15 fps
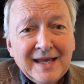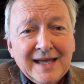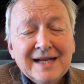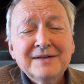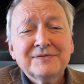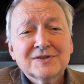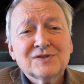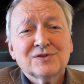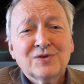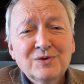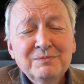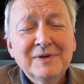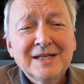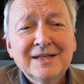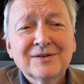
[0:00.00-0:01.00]
And if it's $2
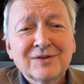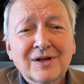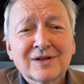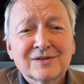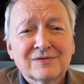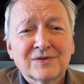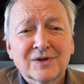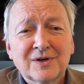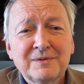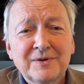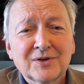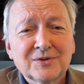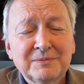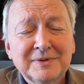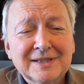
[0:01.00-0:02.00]
million for a
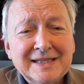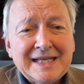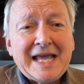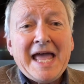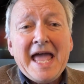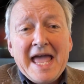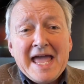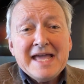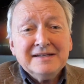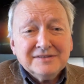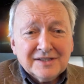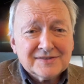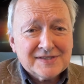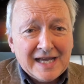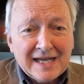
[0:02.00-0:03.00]
commercial building and
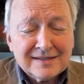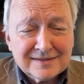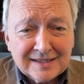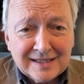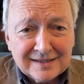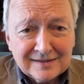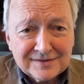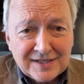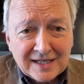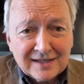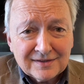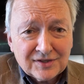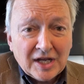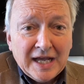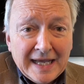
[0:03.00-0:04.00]
it's hard to get a
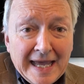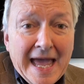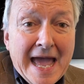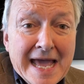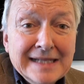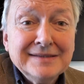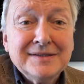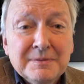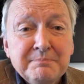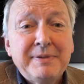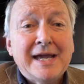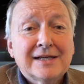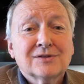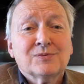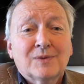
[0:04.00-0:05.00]
tenant and the
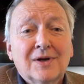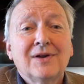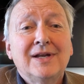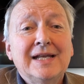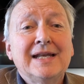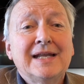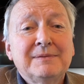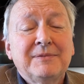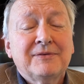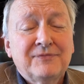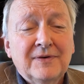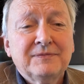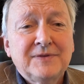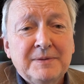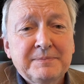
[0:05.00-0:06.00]
banks will only lend me
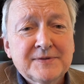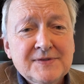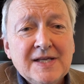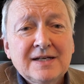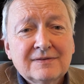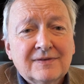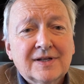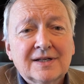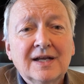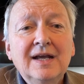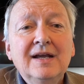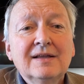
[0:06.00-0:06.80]
50% of it,